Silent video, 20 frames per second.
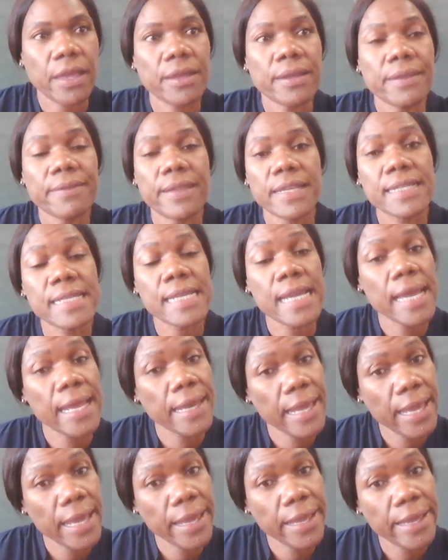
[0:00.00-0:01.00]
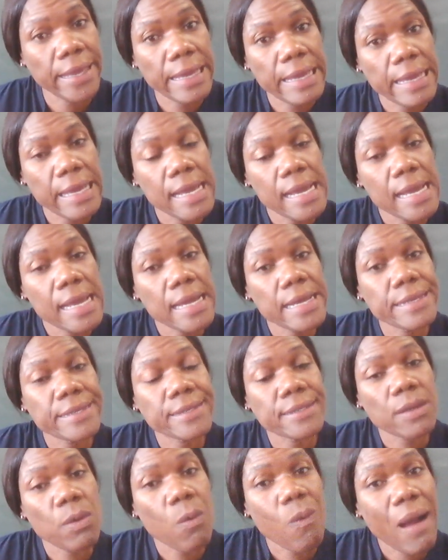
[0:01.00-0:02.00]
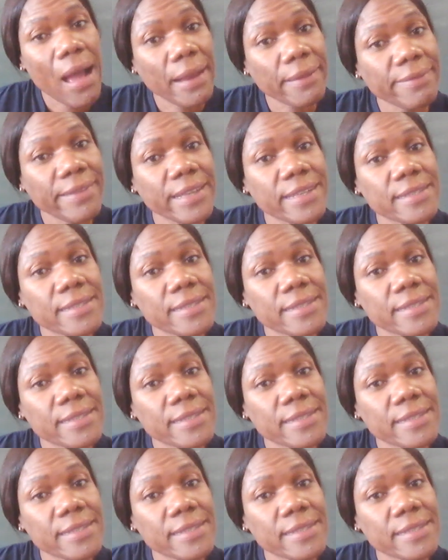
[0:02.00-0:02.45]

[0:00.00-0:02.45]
And the DNA is the one